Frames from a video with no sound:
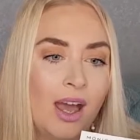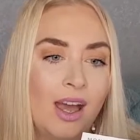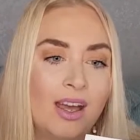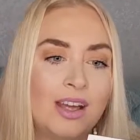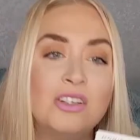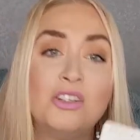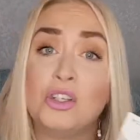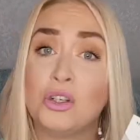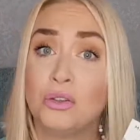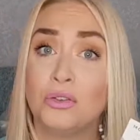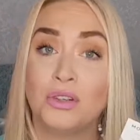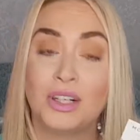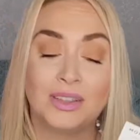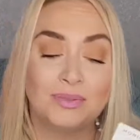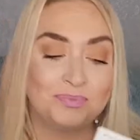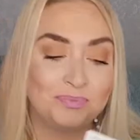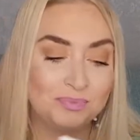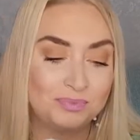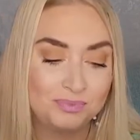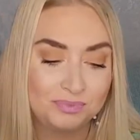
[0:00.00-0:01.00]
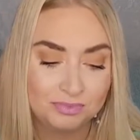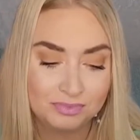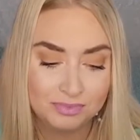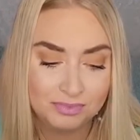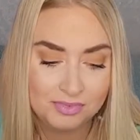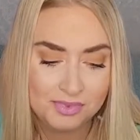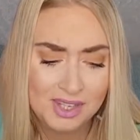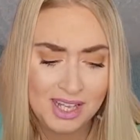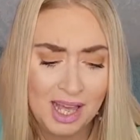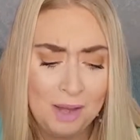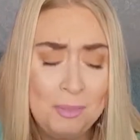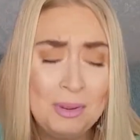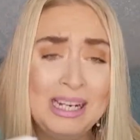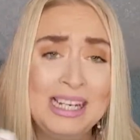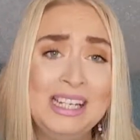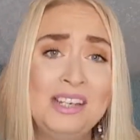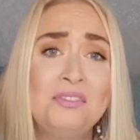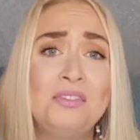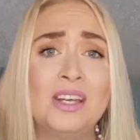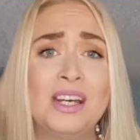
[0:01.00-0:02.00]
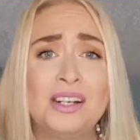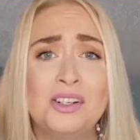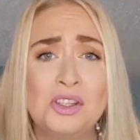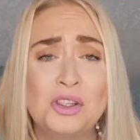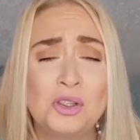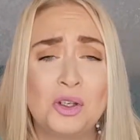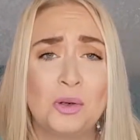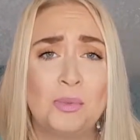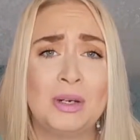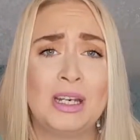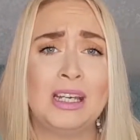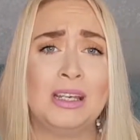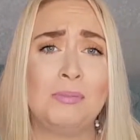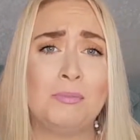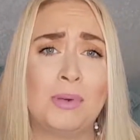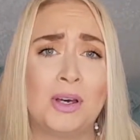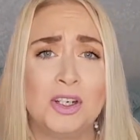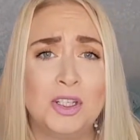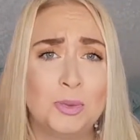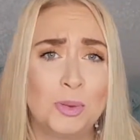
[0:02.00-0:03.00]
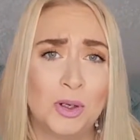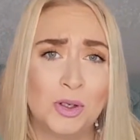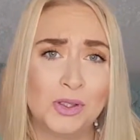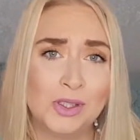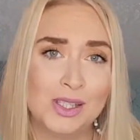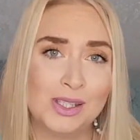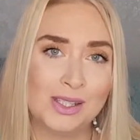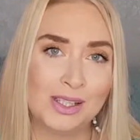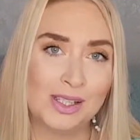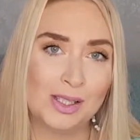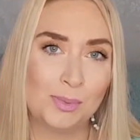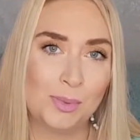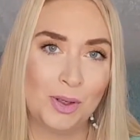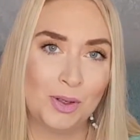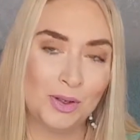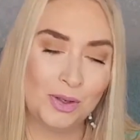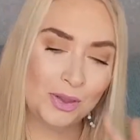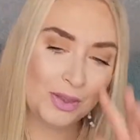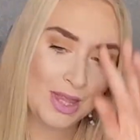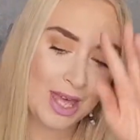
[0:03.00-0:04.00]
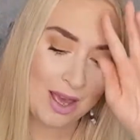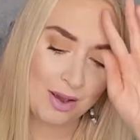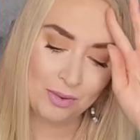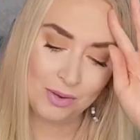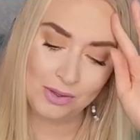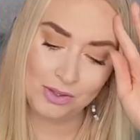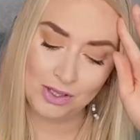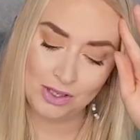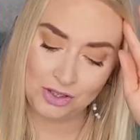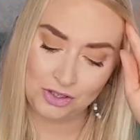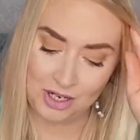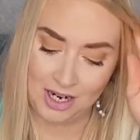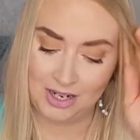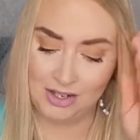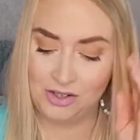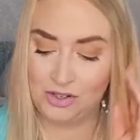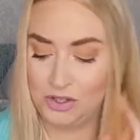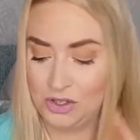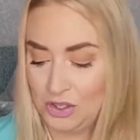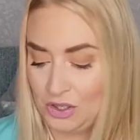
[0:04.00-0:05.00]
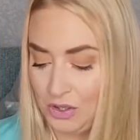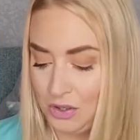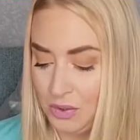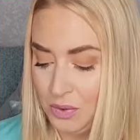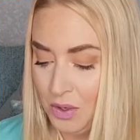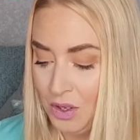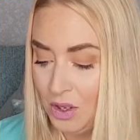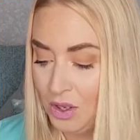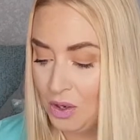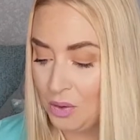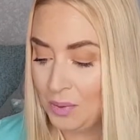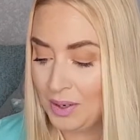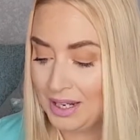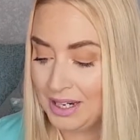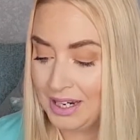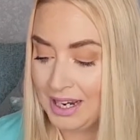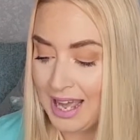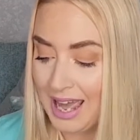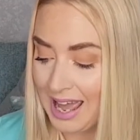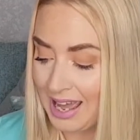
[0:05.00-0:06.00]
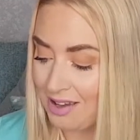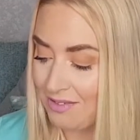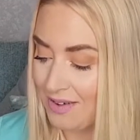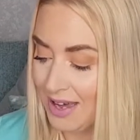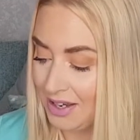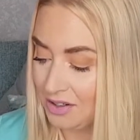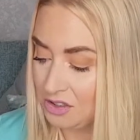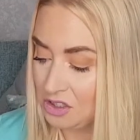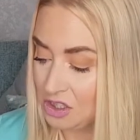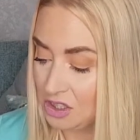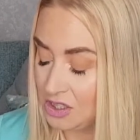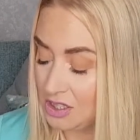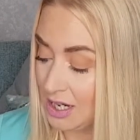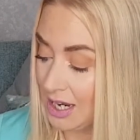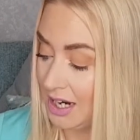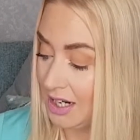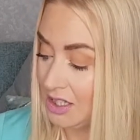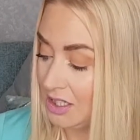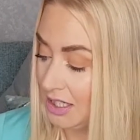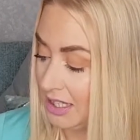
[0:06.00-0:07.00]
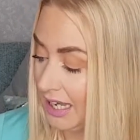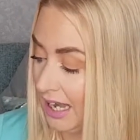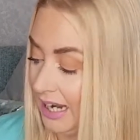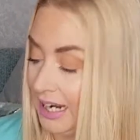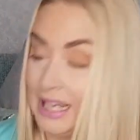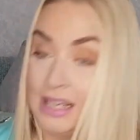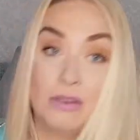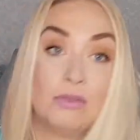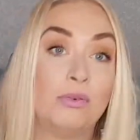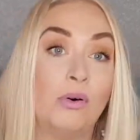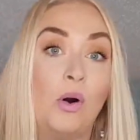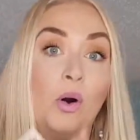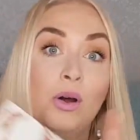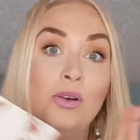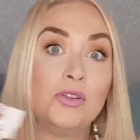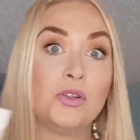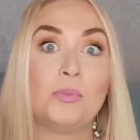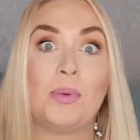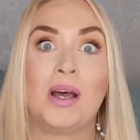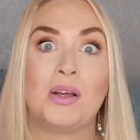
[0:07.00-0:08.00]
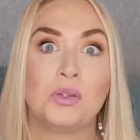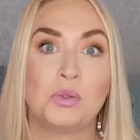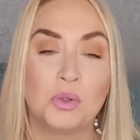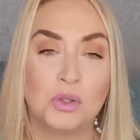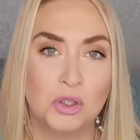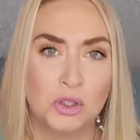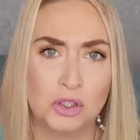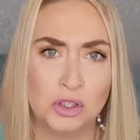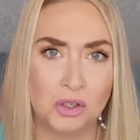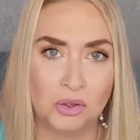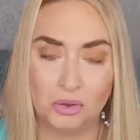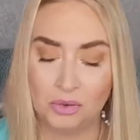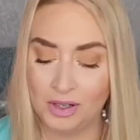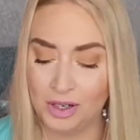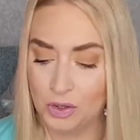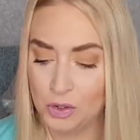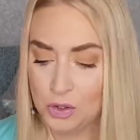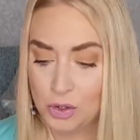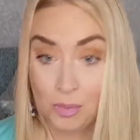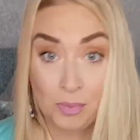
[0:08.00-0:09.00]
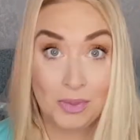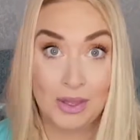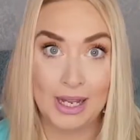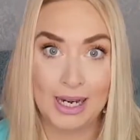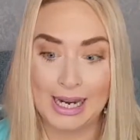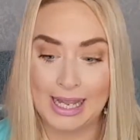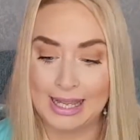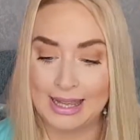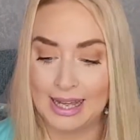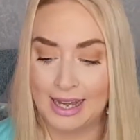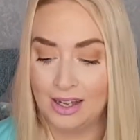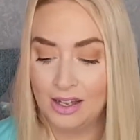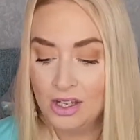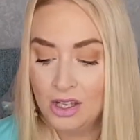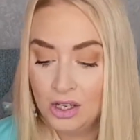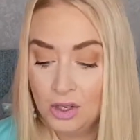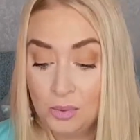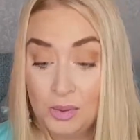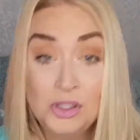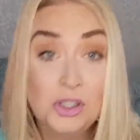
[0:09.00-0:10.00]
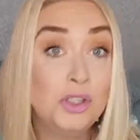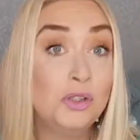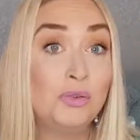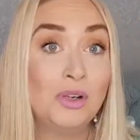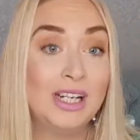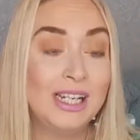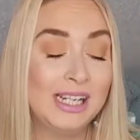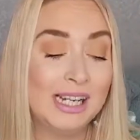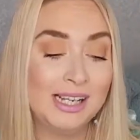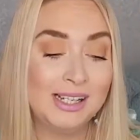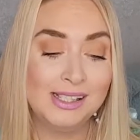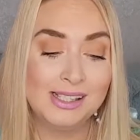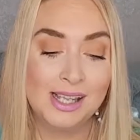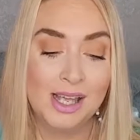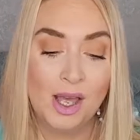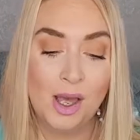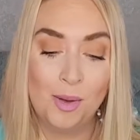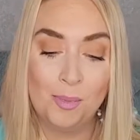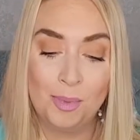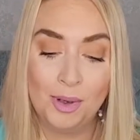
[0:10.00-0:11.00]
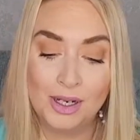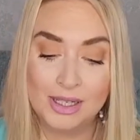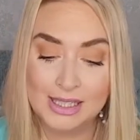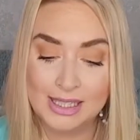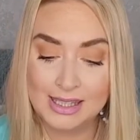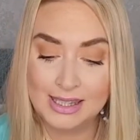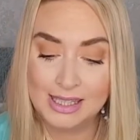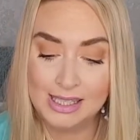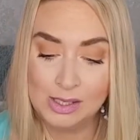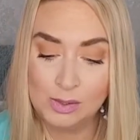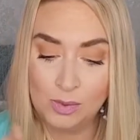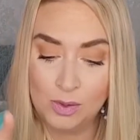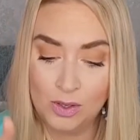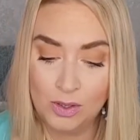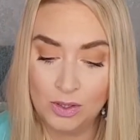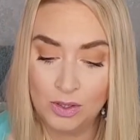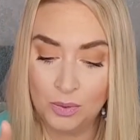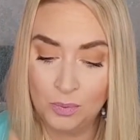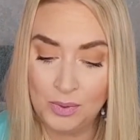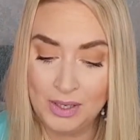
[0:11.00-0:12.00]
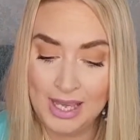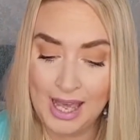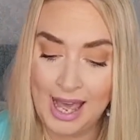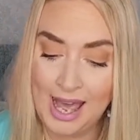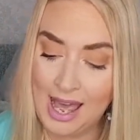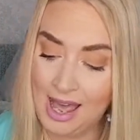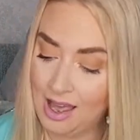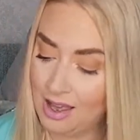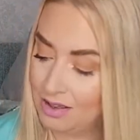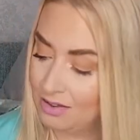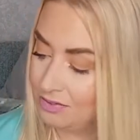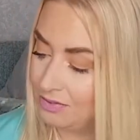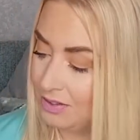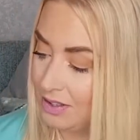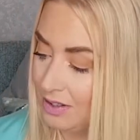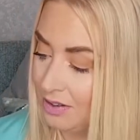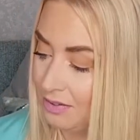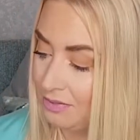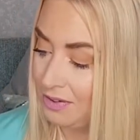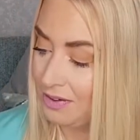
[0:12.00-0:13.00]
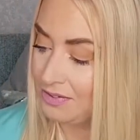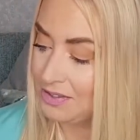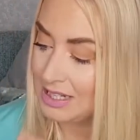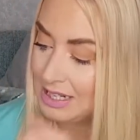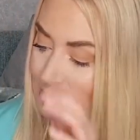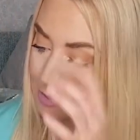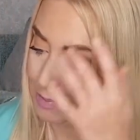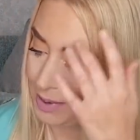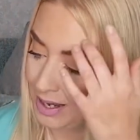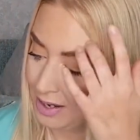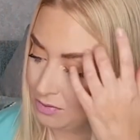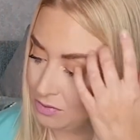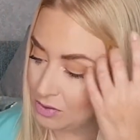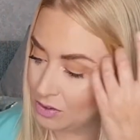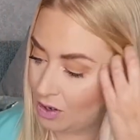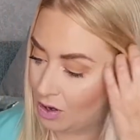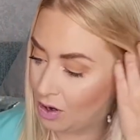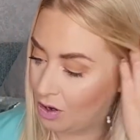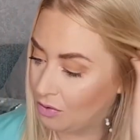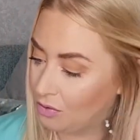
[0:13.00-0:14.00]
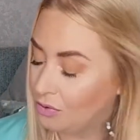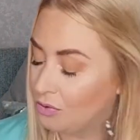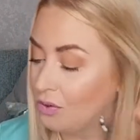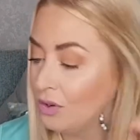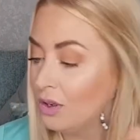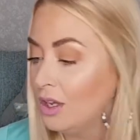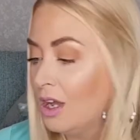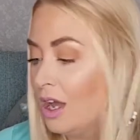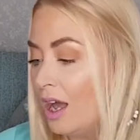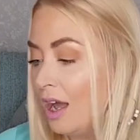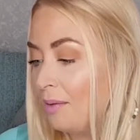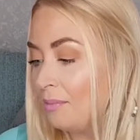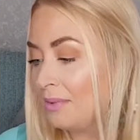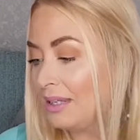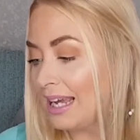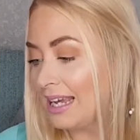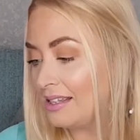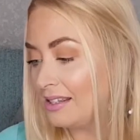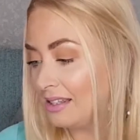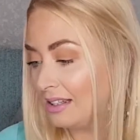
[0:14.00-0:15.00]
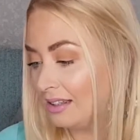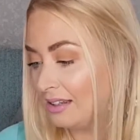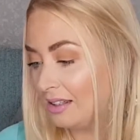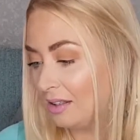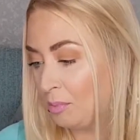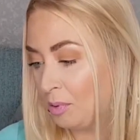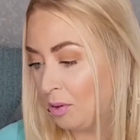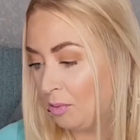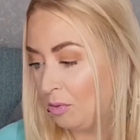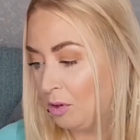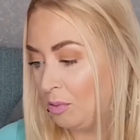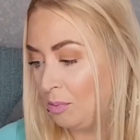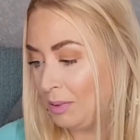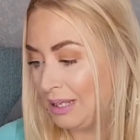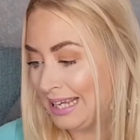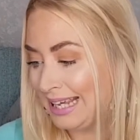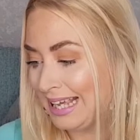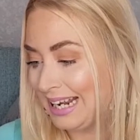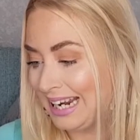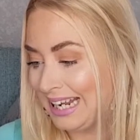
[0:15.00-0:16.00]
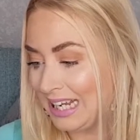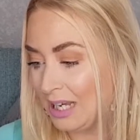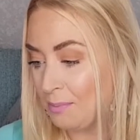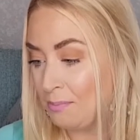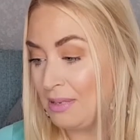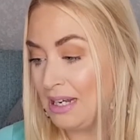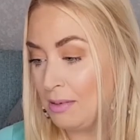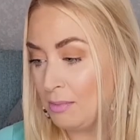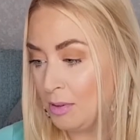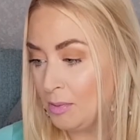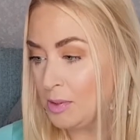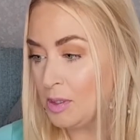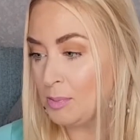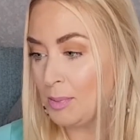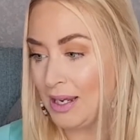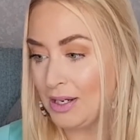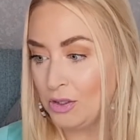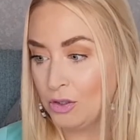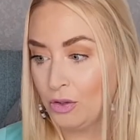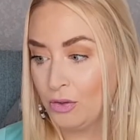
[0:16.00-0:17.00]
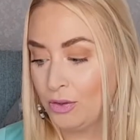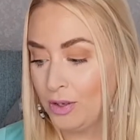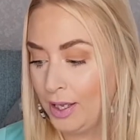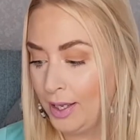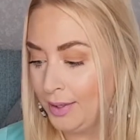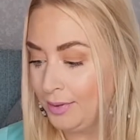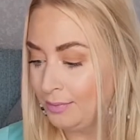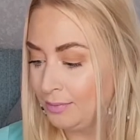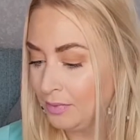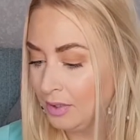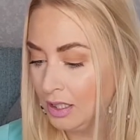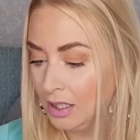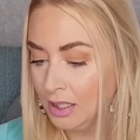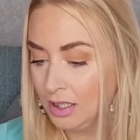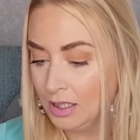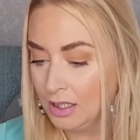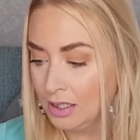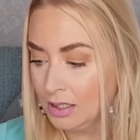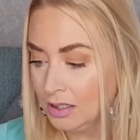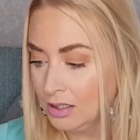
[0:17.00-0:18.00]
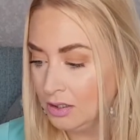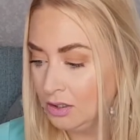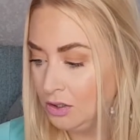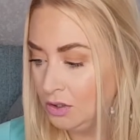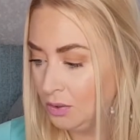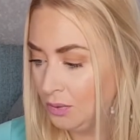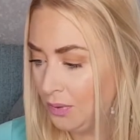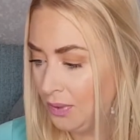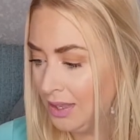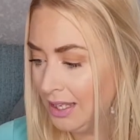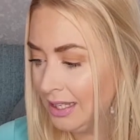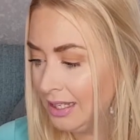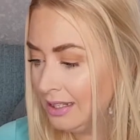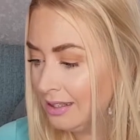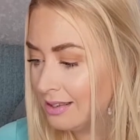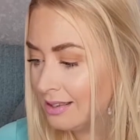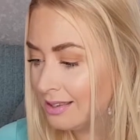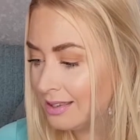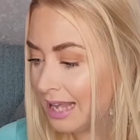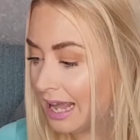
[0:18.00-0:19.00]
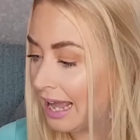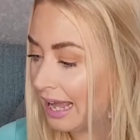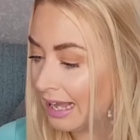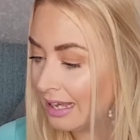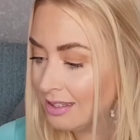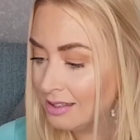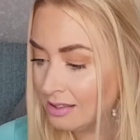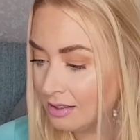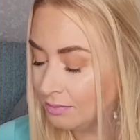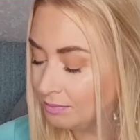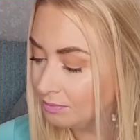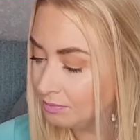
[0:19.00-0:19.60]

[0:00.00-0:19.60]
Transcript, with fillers: jewellery. I believe that in so many Birchboxes this month there was a chance to win a voucher to actually get like £400 worth of jewellery or something like that, which is really nice. But this one we have £15 off. I'm guessing there'll probably be like a minimum spend on there. Don't think it says.